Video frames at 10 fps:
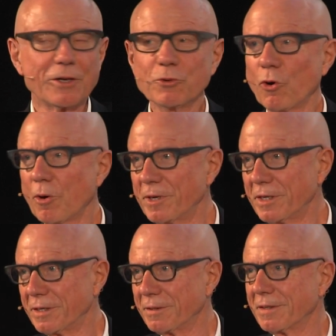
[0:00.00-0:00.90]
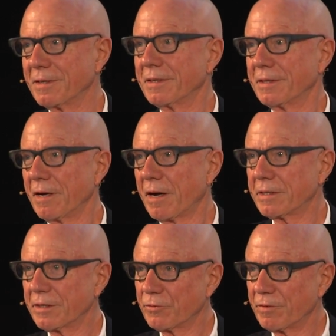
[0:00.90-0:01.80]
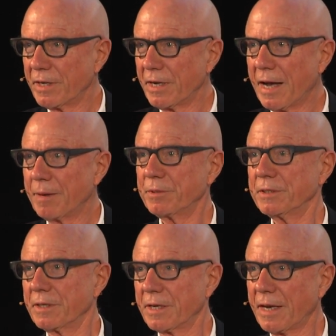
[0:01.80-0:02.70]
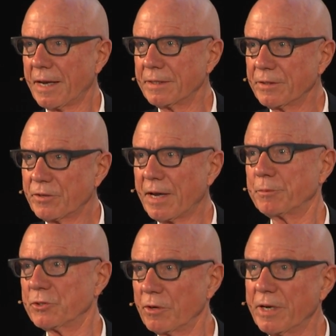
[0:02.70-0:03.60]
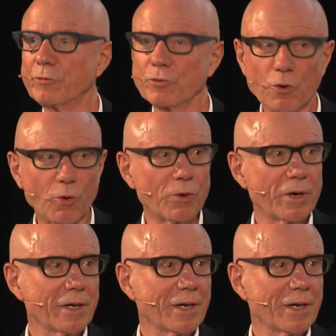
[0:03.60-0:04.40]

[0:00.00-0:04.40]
Normally, the architect is very happy, the client is happy, so let's go.